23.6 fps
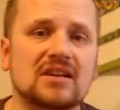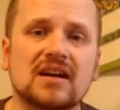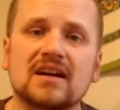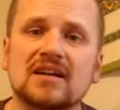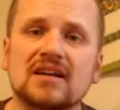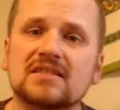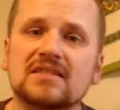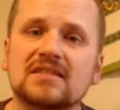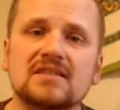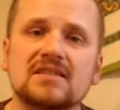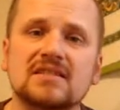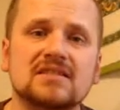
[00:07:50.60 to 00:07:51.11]

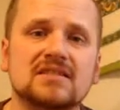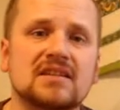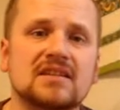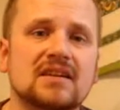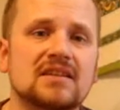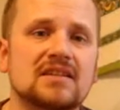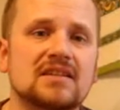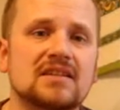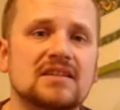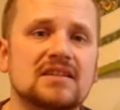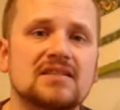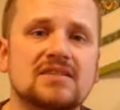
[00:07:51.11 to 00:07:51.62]
contest
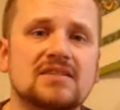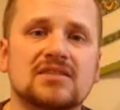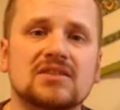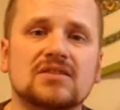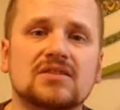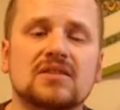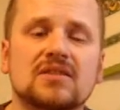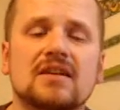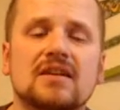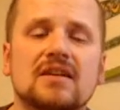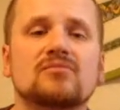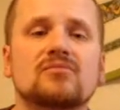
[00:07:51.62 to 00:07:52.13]
on
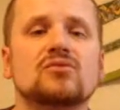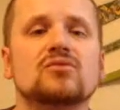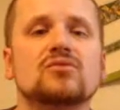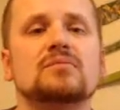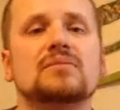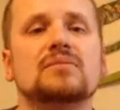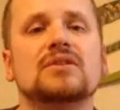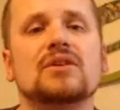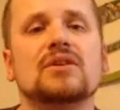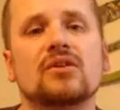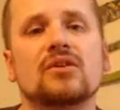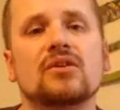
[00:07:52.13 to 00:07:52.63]
Instagram will
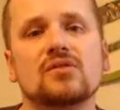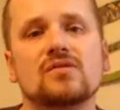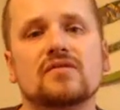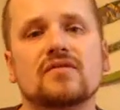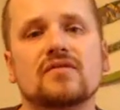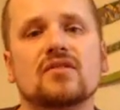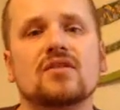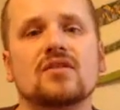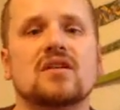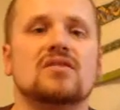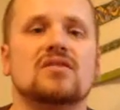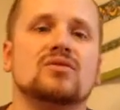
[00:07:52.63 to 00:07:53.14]
be
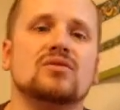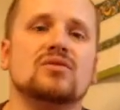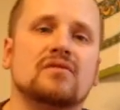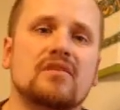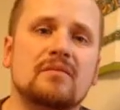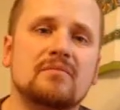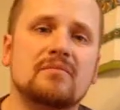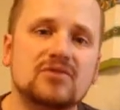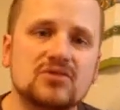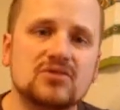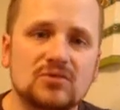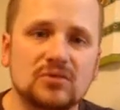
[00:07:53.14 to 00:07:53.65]
over on
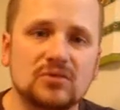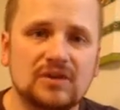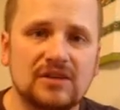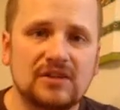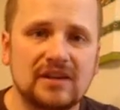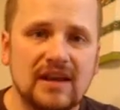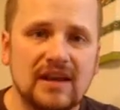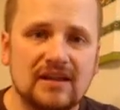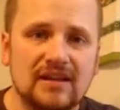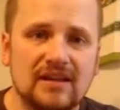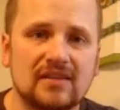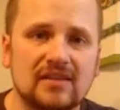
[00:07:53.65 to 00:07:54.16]
November
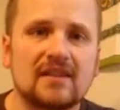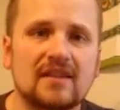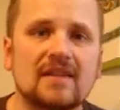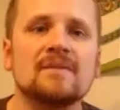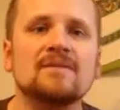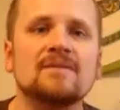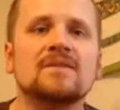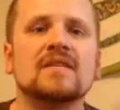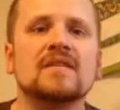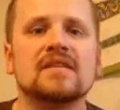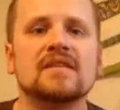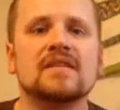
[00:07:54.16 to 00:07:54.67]
28th,
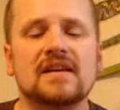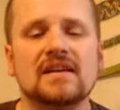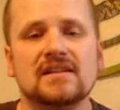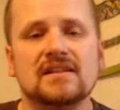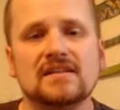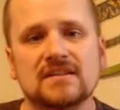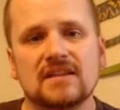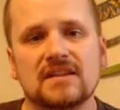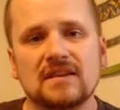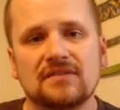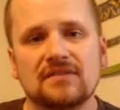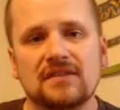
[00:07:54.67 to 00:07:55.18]

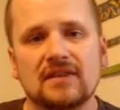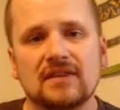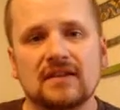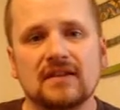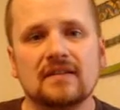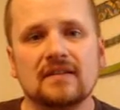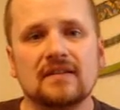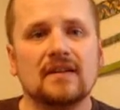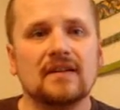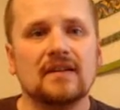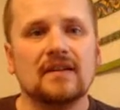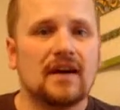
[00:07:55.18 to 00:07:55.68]

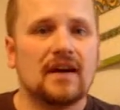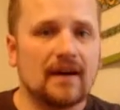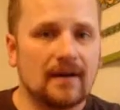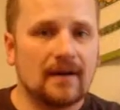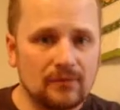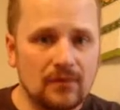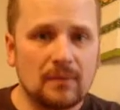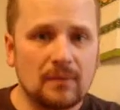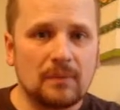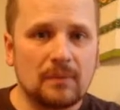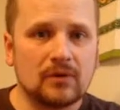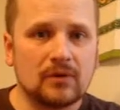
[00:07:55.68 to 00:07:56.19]
Thanksgiving.
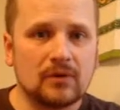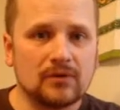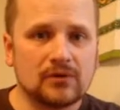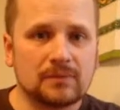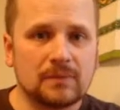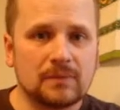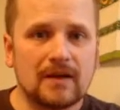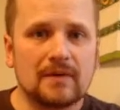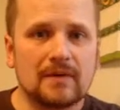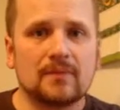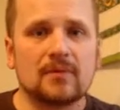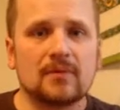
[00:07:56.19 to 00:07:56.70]
I'm the Polish
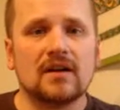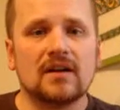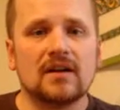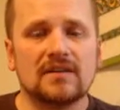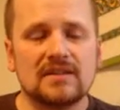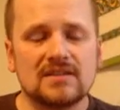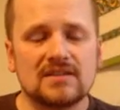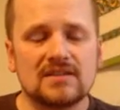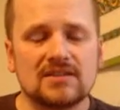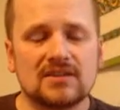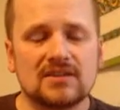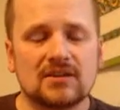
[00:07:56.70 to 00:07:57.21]
Piper
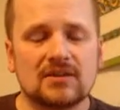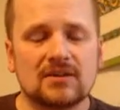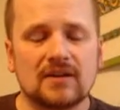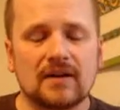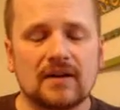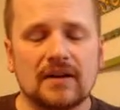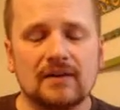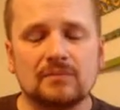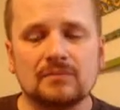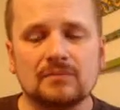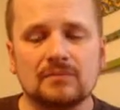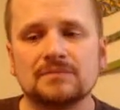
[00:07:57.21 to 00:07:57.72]
on
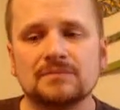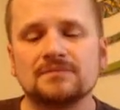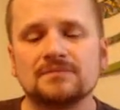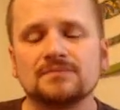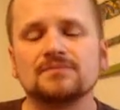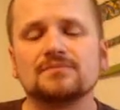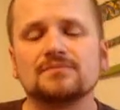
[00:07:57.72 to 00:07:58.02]
Instagram.